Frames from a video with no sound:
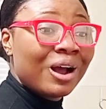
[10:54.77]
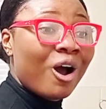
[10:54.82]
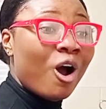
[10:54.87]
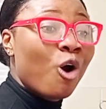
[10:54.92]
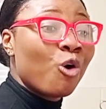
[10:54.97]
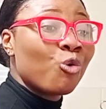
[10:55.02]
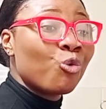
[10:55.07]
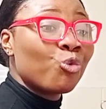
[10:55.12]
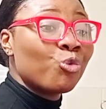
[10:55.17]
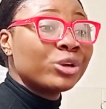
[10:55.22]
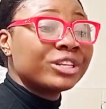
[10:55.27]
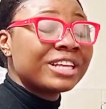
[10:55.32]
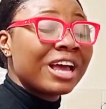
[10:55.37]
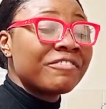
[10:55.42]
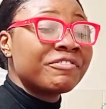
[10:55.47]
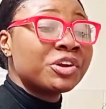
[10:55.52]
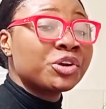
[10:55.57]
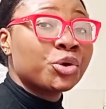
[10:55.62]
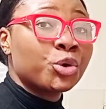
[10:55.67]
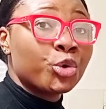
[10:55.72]
or with
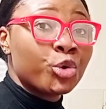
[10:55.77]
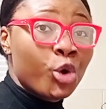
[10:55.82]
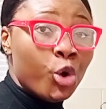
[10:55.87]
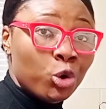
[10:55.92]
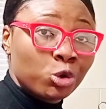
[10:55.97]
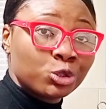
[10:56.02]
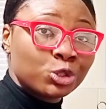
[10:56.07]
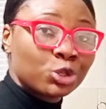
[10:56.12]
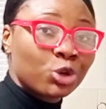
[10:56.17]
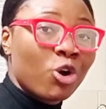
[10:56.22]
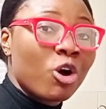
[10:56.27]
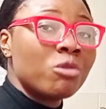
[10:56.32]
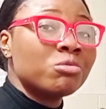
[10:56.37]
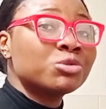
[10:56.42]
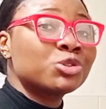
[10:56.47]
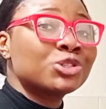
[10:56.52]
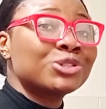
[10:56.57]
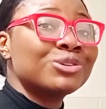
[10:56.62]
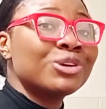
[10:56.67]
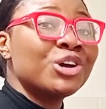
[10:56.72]
every growth
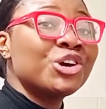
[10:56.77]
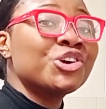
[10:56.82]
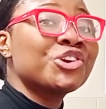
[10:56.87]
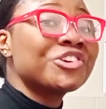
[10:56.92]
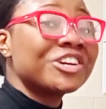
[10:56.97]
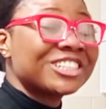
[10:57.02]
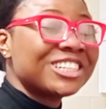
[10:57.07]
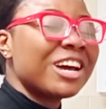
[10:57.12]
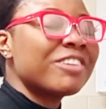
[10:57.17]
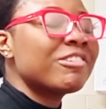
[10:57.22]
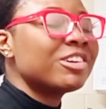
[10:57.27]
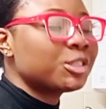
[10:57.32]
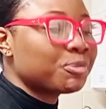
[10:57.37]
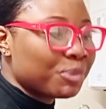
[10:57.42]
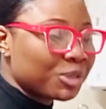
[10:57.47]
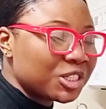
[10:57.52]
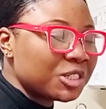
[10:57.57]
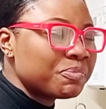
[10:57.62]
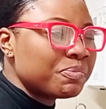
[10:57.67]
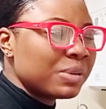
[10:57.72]
comes greater
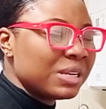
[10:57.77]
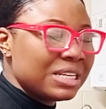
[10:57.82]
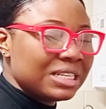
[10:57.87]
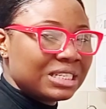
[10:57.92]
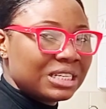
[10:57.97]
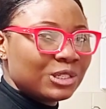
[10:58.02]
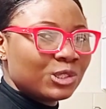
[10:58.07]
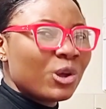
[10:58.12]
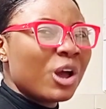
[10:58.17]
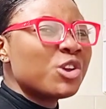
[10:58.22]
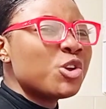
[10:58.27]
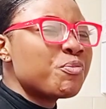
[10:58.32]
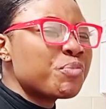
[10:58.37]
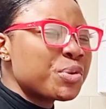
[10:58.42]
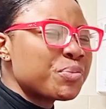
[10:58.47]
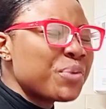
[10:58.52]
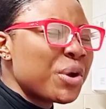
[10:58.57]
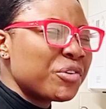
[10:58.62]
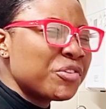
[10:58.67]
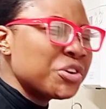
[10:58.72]
responsibility. So are you
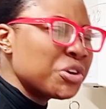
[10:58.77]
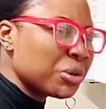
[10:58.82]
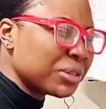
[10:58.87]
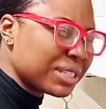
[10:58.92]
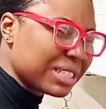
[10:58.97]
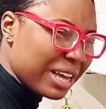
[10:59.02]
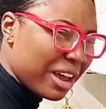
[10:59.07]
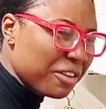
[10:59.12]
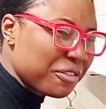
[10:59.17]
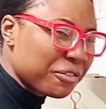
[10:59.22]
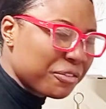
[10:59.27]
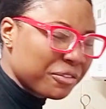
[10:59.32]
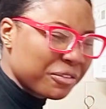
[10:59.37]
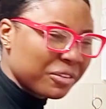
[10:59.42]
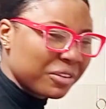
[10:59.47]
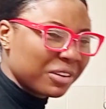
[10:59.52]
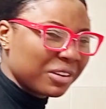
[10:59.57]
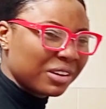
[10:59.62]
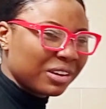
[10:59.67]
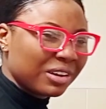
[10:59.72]
preparing yourself?
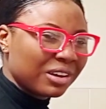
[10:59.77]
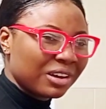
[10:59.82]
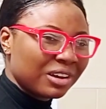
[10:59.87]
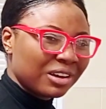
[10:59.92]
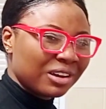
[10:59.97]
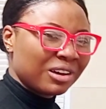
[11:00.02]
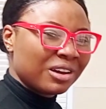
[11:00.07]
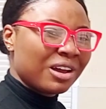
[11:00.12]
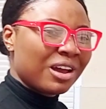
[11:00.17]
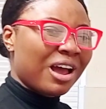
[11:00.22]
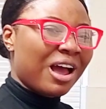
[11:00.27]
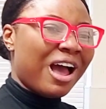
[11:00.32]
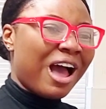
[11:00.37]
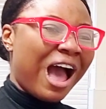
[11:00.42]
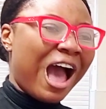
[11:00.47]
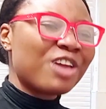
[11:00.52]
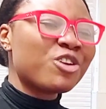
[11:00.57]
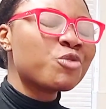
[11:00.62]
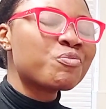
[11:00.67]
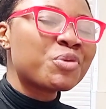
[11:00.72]

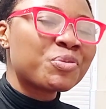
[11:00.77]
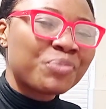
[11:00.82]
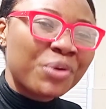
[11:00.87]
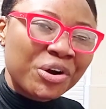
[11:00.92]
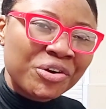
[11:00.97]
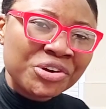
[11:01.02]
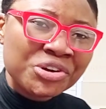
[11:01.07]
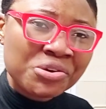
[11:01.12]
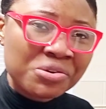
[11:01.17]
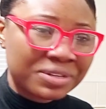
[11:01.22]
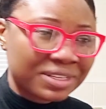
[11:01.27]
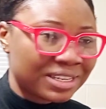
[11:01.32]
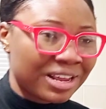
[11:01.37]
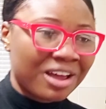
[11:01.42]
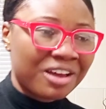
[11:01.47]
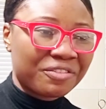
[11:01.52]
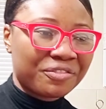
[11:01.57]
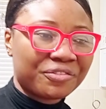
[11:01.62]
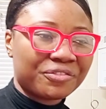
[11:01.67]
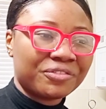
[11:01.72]
Are you preparing
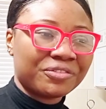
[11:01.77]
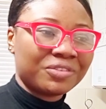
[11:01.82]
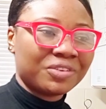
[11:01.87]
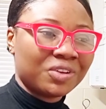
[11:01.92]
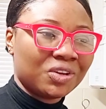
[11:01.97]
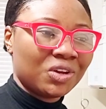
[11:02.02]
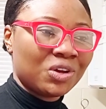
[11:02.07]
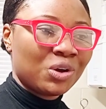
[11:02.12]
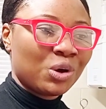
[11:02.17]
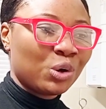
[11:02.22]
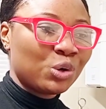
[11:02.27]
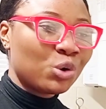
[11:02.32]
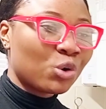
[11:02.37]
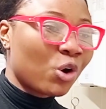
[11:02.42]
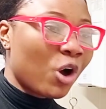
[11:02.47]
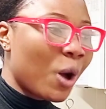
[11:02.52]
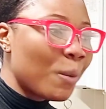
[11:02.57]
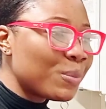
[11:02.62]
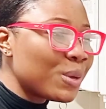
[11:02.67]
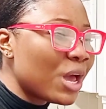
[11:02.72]
yourself? You
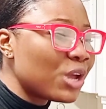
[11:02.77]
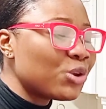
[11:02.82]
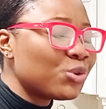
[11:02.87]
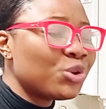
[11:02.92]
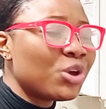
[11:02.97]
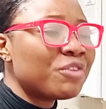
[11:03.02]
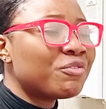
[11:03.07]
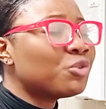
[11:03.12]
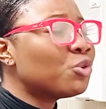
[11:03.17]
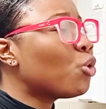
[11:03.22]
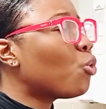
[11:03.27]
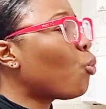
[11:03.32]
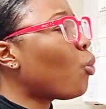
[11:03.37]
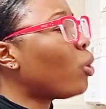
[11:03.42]
come here, you don't even know